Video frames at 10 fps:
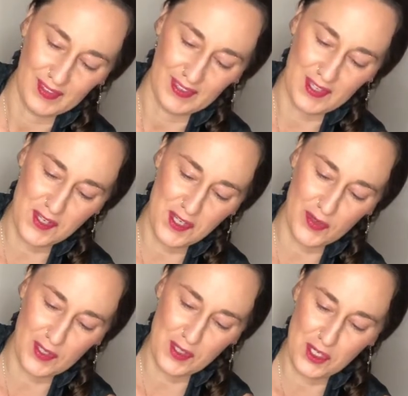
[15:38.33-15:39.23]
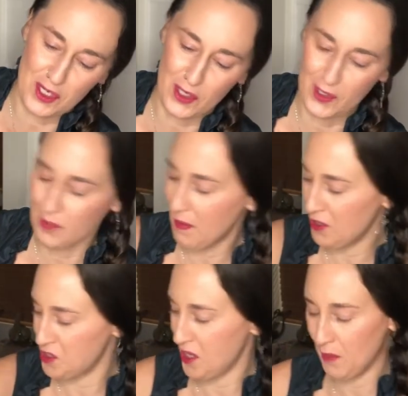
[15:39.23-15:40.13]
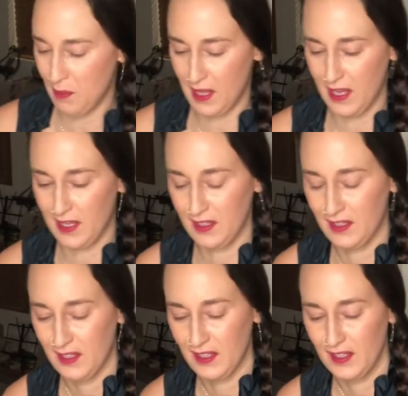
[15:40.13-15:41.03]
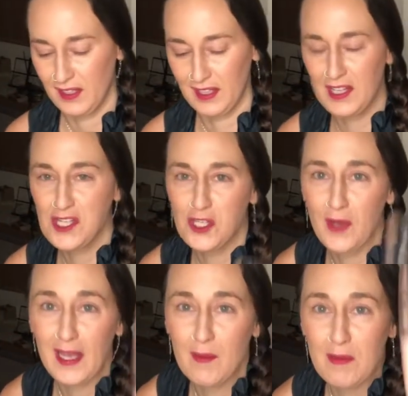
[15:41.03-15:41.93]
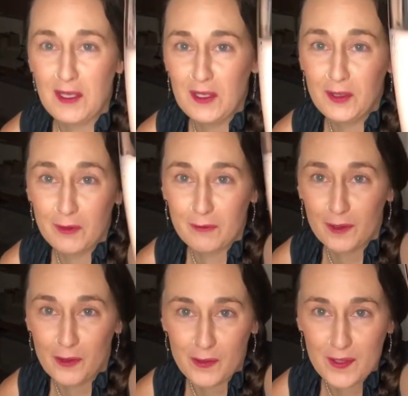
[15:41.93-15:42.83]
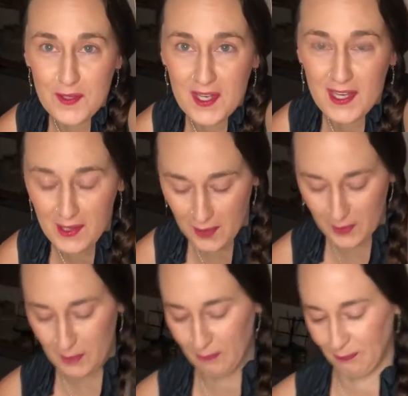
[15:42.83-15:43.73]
And so it's turned my champagne into a beautiful rosé color.